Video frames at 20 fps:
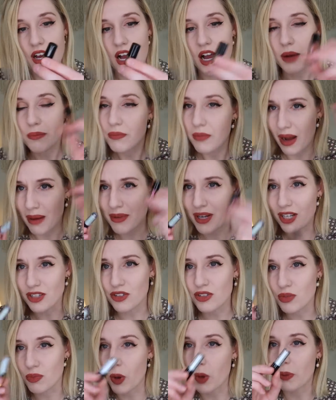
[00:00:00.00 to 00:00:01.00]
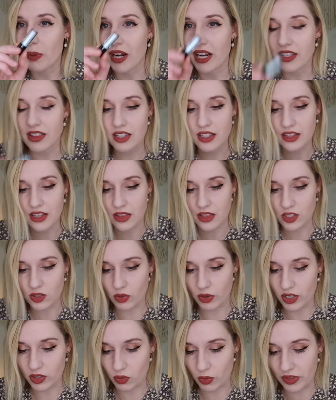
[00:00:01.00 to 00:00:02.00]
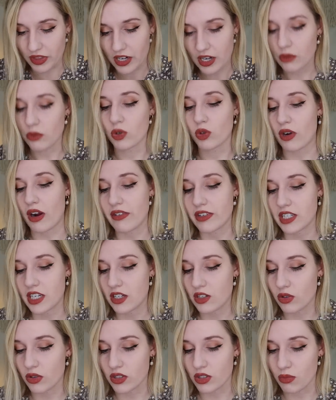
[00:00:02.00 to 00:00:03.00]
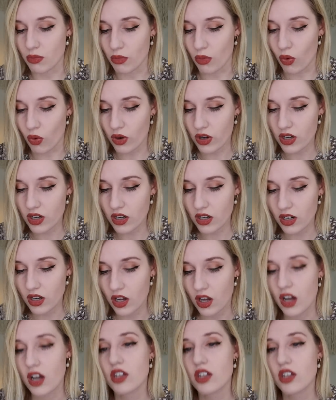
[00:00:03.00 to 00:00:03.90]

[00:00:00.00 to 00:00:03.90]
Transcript: I mean, I'll use both, but I think that this one is one that I will gravitate towards more.